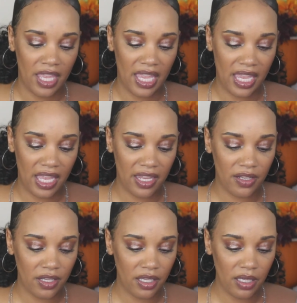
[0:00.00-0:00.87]

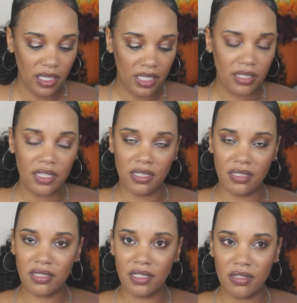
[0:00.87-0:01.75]
And it,
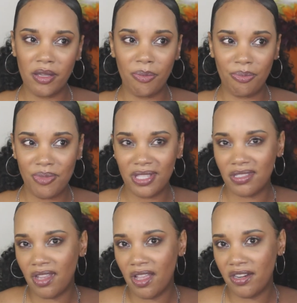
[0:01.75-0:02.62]
it's still,
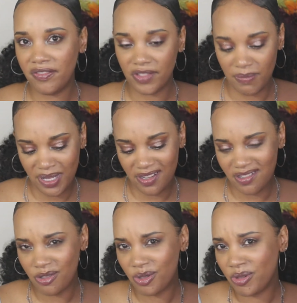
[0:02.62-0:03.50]
it's kind of a bit
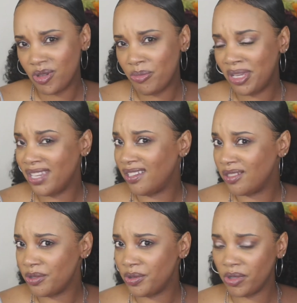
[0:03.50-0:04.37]
neutral,
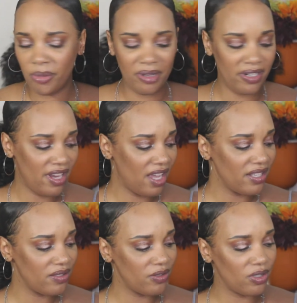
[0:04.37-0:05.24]
pink neutral, but not
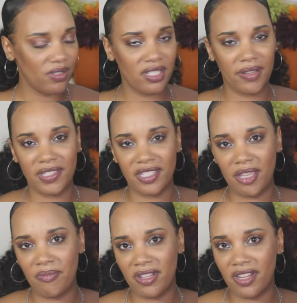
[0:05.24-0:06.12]
as neutral as I would
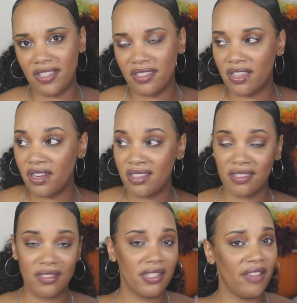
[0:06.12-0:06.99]
say Midnight Sun is,
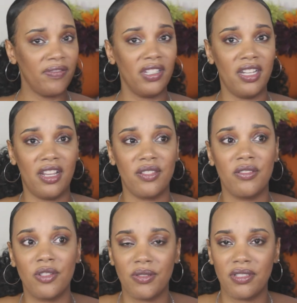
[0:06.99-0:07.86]
and definitely not as
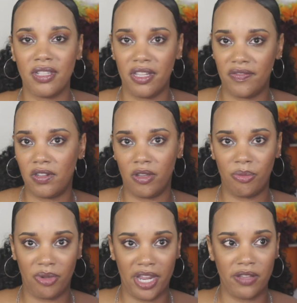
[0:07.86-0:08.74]
neutral as kind of an all
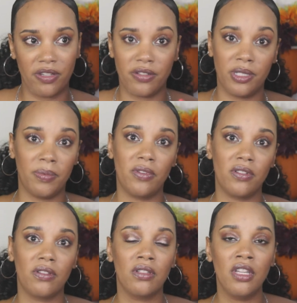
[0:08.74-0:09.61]
brown, your
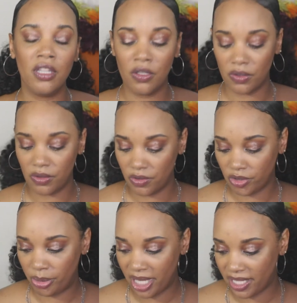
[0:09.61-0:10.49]
typical
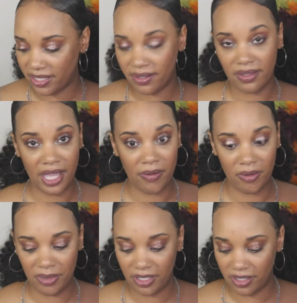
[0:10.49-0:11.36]
neutral palette. That
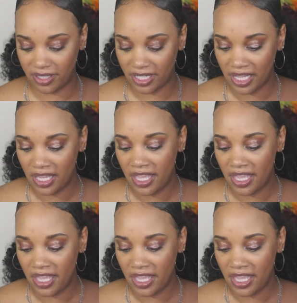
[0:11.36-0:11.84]
would be good.